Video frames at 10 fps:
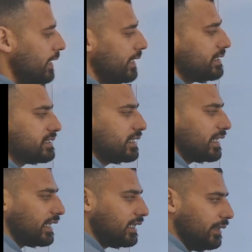is
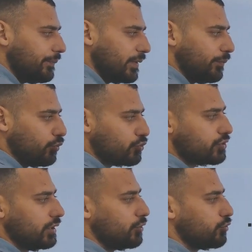directly
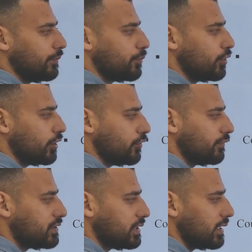proportional to the product of the
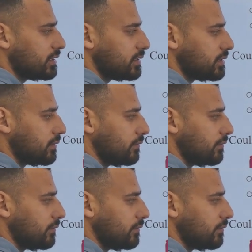charges.